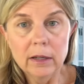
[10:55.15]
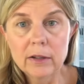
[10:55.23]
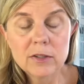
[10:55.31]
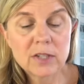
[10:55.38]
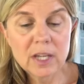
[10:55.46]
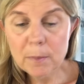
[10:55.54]

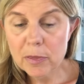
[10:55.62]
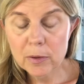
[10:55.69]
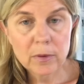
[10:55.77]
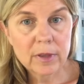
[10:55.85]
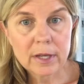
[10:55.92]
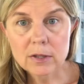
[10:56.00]
zip
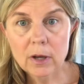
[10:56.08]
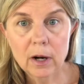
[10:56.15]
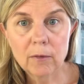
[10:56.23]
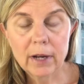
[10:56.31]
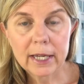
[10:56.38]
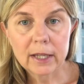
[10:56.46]
through this on
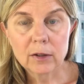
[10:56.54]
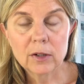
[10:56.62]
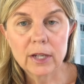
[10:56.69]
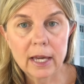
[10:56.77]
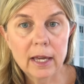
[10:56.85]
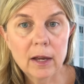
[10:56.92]
a regular
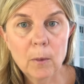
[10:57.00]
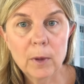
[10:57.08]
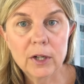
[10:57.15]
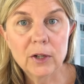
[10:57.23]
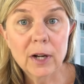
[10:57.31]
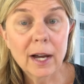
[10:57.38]
day
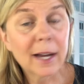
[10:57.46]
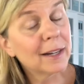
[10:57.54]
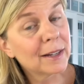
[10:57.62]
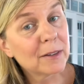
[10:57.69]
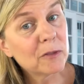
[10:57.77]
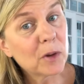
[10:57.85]
when you're not
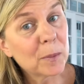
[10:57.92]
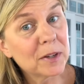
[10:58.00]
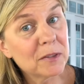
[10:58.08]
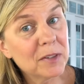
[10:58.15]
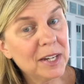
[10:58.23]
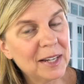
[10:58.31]

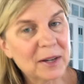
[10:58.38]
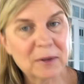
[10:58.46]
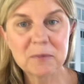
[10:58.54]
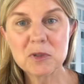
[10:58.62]
filming a video.